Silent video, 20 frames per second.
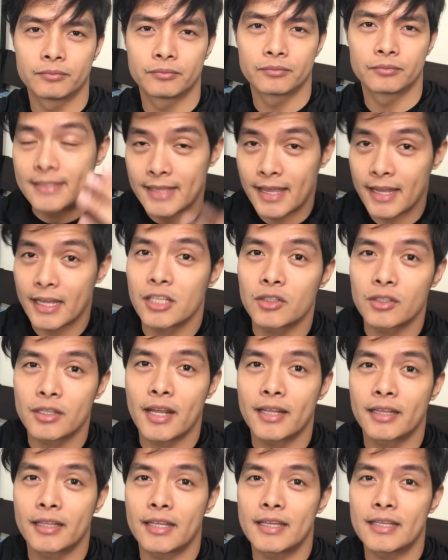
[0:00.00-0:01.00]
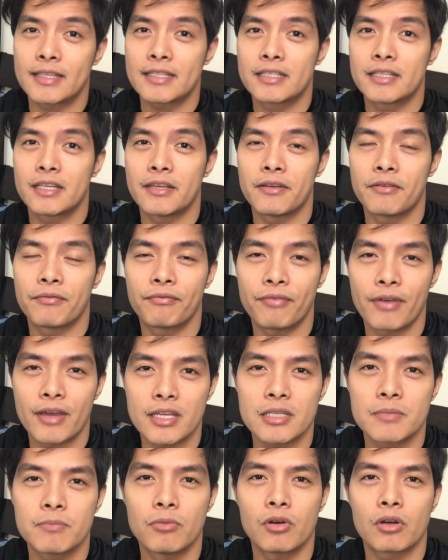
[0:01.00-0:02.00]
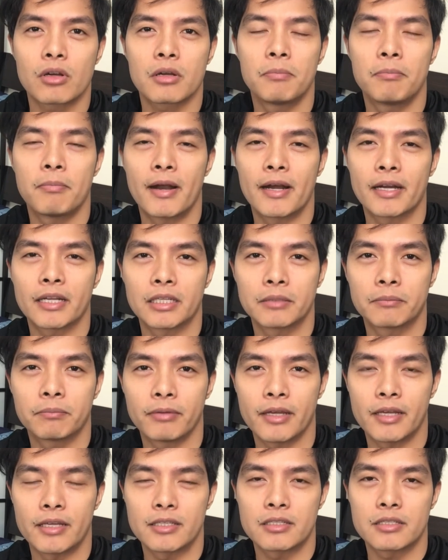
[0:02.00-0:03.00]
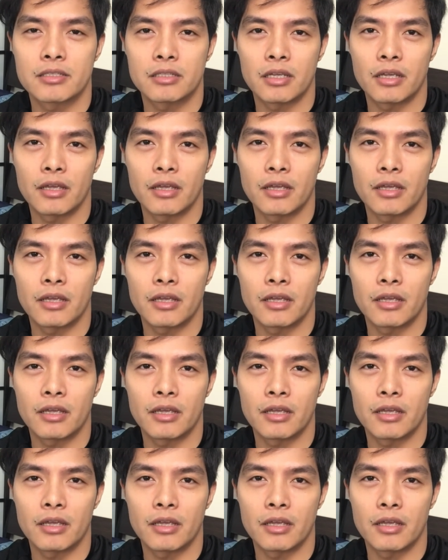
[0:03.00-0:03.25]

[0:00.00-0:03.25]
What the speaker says: Second to that is the Facebook Marketplace.